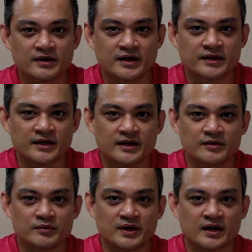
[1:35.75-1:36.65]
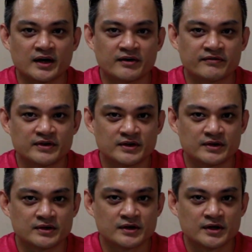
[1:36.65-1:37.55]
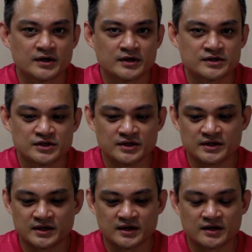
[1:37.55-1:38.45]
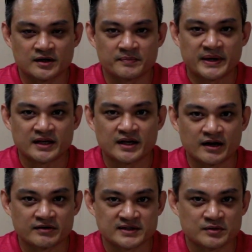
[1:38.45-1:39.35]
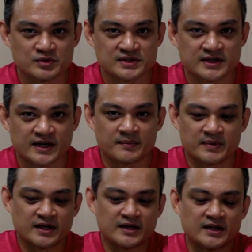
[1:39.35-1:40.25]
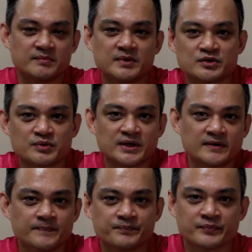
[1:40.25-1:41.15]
and then we have the Schiit Magni Heresy, which is the M, and then in between